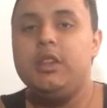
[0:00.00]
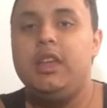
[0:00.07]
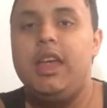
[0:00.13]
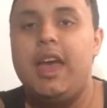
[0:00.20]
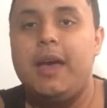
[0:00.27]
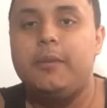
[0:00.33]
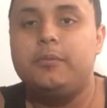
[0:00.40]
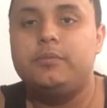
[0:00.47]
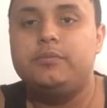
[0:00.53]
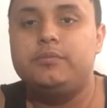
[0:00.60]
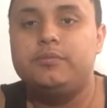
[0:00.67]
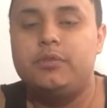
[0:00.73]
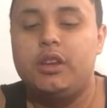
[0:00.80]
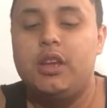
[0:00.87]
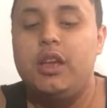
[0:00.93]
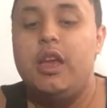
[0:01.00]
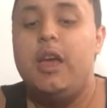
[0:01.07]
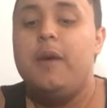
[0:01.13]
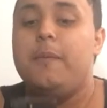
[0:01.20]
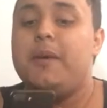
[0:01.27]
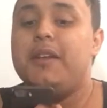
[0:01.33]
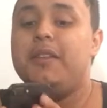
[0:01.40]
yeah,
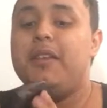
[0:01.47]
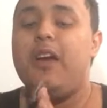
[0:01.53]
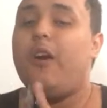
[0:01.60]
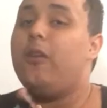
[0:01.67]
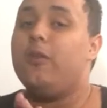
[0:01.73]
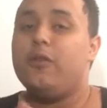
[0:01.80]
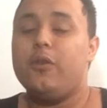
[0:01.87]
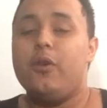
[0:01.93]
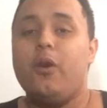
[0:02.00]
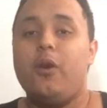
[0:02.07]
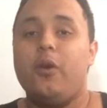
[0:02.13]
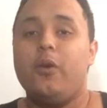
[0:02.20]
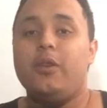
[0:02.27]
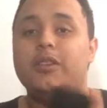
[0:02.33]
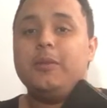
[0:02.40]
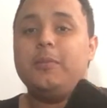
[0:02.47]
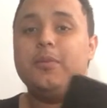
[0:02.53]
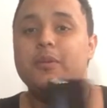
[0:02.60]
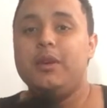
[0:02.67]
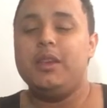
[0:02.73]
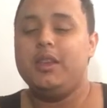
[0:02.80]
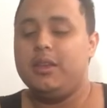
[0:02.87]
But overall, it's a
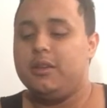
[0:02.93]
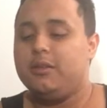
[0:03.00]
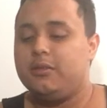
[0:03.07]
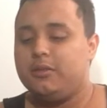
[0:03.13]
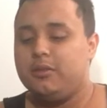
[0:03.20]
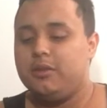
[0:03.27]
pretty,